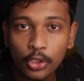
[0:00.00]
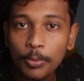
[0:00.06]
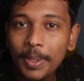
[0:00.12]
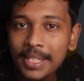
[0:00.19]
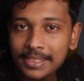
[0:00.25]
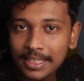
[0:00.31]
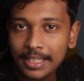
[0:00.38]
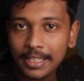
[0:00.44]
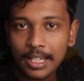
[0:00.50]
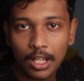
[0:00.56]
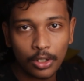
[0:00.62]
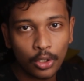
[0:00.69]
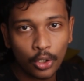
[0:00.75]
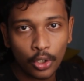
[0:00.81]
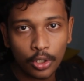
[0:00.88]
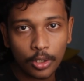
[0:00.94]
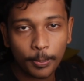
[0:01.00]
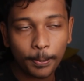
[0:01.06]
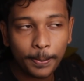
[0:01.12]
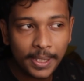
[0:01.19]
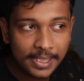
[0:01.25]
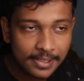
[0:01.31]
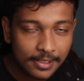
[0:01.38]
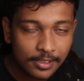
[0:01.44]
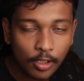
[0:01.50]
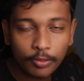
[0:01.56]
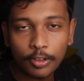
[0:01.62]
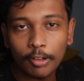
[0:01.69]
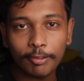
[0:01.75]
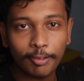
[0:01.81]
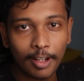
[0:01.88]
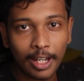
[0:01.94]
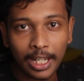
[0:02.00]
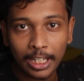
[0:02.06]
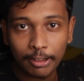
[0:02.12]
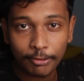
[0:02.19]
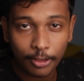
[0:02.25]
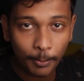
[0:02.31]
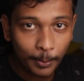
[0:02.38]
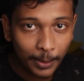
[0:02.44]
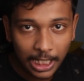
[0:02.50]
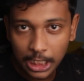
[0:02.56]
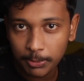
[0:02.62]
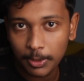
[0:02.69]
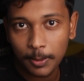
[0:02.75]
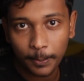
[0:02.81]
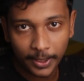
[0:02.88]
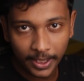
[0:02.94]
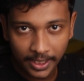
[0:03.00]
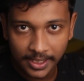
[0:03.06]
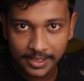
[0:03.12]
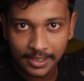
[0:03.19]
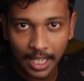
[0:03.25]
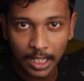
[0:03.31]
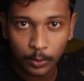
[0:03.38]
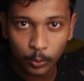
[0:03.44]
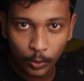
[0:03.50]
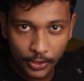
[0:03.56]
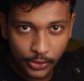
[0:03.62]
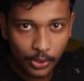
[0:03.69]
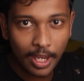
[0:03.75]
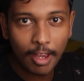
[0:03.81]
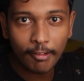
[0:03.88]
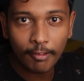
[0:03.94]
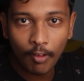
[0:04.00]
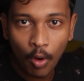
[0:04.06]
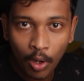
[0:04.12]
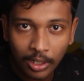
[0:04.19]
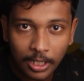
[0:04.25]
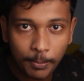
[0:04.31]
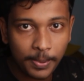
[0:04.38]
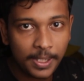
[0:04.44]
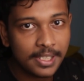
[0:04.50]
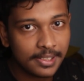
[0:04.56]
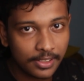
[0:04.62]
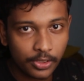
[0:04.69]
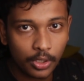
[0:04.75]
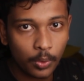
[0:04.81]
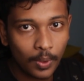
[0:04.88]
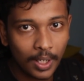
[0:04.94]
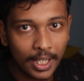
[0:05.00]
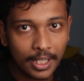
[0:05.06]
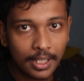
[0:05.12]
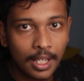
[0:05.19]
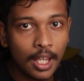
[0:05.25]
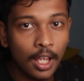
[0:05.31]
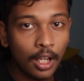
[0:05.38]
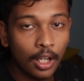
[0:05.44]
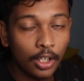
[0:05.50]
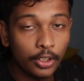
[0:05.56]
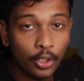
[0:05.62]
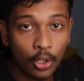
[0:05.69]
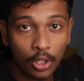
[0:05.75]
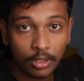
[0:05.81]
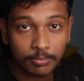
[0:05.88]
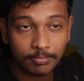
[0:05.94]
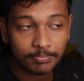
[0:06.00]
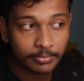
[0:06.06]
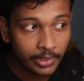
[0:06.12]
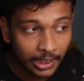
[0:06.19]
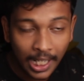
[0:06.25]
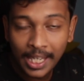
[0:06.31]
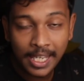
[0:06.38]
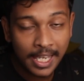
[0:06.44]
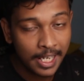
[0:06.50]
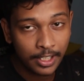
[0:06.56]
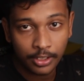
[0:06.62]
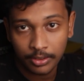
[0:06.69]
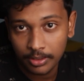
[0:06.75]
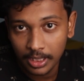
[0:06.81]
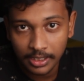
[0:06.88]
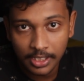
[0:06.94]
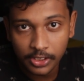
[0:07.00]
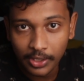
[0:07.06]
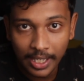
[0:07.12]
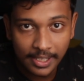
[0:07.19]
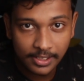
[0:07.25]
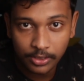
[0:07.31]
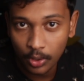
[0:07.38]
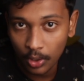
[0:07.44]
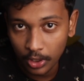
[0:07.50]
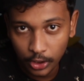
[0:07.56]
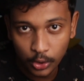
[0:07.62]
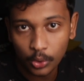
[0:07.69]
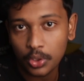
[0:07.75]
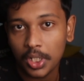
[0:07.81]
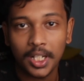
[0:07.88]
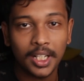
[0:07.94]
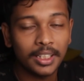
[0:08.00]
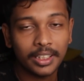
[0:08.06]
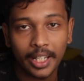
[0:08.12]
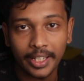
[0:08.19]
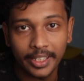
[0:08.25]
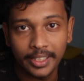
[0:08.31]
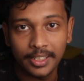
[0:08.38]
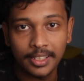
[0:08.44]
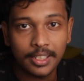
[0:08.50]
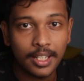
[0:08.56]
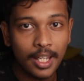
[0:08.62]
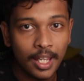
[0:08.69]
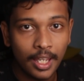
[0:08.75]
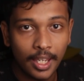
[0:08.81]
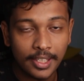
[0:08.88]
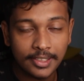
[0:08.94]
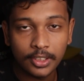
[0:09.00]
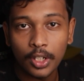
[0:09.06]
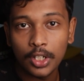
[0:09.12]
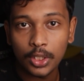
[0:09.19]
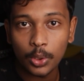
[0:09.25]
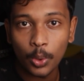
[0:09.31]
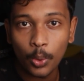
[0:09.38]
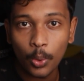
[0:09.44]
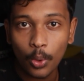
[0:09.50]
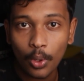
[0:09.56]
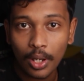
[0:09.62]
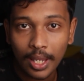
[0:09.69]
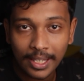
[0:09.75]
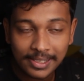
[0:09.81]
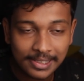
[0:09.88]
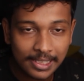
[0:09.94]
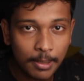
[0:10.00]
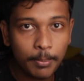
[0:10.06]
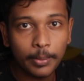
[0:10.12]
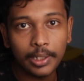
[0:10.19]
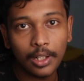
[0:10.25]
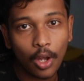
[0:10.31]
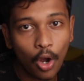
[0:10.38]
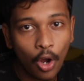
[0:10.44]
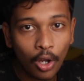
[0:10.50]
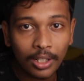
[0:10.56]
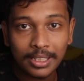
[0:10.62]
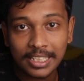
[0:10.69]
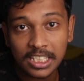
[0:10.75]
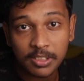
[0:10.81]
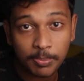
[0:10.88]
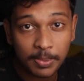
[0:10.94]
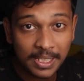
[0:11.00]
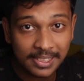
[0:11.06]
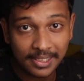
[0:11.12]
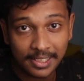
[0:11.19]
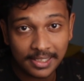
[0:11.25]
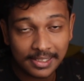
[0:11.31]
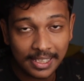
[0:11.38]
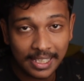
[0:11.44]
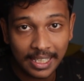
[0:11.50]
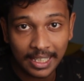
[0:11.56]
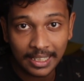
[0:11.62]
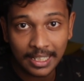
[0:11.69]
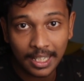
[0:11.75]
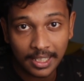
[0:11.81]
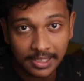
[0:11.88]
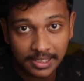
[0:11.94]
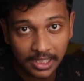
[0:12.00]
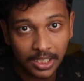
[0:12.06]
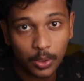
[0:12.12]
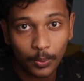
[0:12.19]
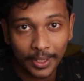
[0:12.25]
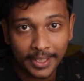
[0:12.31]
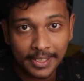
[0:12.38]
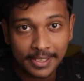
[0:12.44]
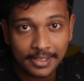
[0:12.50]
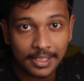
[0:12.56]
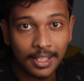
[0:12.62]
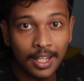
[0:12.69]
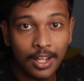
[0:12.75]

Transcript: you basically download pieces of your file from multiple pairs, and once you have all the pieces required, your client, in this case your uTorrent client, is going to assemble all these pieces in a sequence,